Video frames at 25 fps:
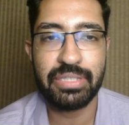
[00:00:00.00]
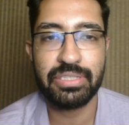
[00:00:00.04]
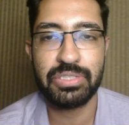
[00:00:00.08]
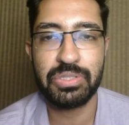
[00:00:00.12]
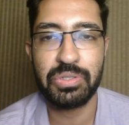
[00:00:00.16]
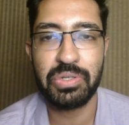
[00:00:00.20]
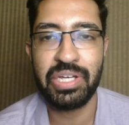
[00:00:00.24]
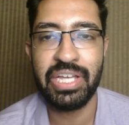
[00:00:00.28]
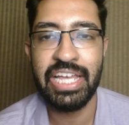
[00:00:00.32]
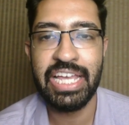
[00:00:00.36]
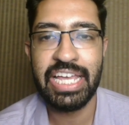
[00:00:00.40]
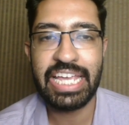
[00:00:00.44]

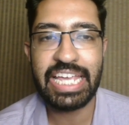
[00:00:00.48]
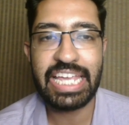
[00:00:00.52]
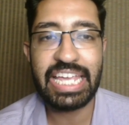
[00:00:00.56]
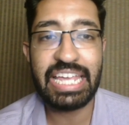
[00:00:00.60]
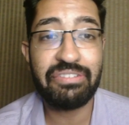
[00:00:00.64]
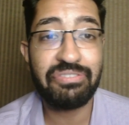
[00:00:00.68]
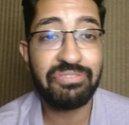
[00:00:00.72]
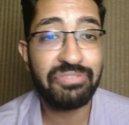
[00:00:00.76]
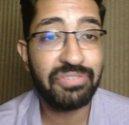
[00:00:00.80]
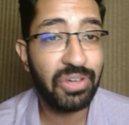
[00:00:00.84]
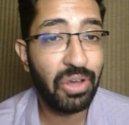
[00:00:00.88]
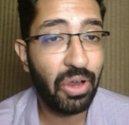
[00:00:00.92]
So,
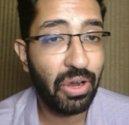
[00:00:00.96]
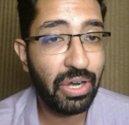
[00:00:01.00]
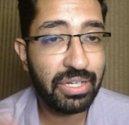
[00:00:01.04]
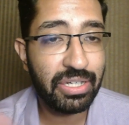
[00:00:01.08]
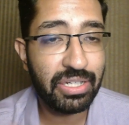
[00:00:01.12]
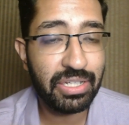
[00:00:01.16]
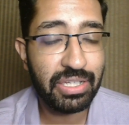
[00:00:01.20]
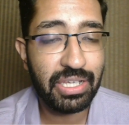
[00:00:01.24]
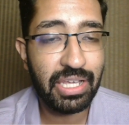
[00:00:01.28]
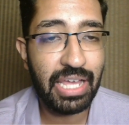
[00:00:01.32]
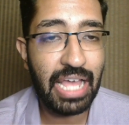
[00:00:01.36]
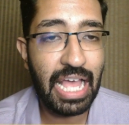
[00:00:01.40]
if not
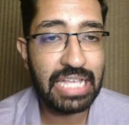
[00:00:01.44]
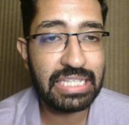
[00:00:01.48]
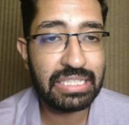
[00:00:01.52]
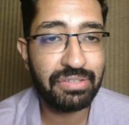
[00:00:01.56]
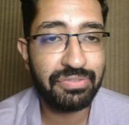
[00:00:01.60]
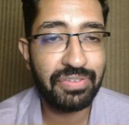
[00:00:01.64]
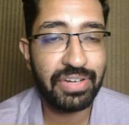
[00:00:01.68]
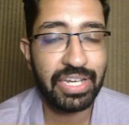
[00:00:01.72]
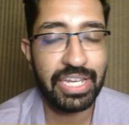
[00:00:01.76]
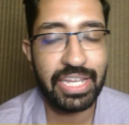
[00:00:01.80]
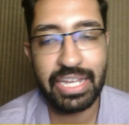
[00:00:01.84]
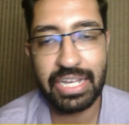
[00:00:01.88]
as a
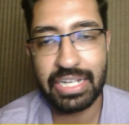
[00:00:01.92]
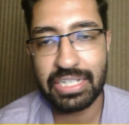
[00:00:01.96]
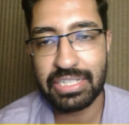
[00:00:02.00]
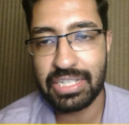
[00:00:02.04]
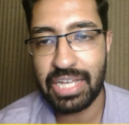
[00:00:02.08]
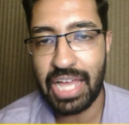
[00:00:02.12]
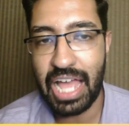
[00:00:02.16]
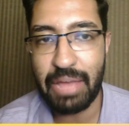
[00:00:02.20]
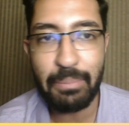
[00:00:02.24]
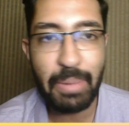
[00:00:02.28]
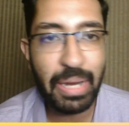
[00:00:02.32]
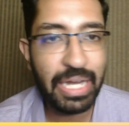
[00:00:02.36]
free hit,
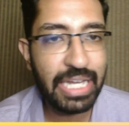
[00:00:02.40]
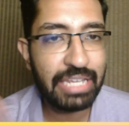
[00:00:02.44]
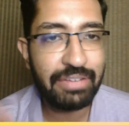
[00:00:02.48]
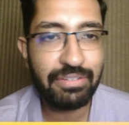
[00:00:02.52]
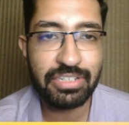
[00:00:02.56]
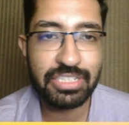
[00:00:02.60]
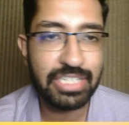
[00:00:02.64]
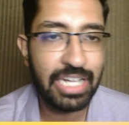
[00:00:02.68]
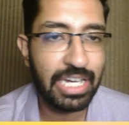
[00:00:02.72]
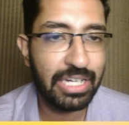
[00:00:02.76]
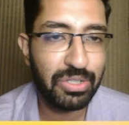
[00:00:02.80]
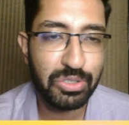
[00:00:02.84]
I might even
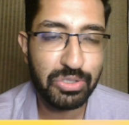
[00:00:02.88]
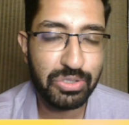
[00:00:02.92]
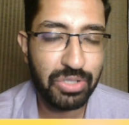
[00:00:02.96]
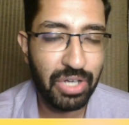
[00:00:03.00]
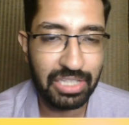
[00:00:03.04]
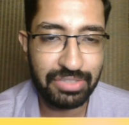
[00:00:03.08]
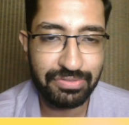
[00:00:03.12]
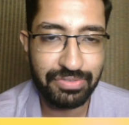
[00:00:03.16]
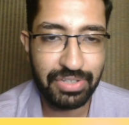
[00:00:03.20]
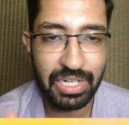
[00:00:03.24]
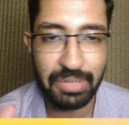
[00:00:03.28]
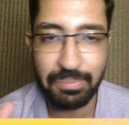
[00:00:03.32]
try to
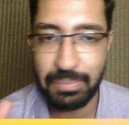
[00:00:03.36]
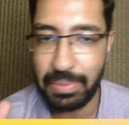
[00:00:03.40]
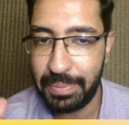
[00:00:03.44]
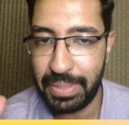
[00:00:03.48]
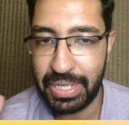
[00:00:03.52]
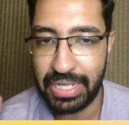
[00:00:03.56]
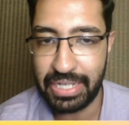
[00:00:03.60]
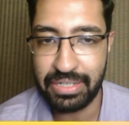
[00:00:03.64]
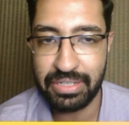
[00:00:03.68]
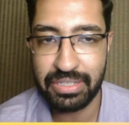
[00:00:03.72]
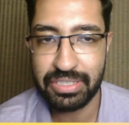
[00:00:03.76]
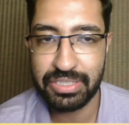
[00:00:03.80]
transfer him in.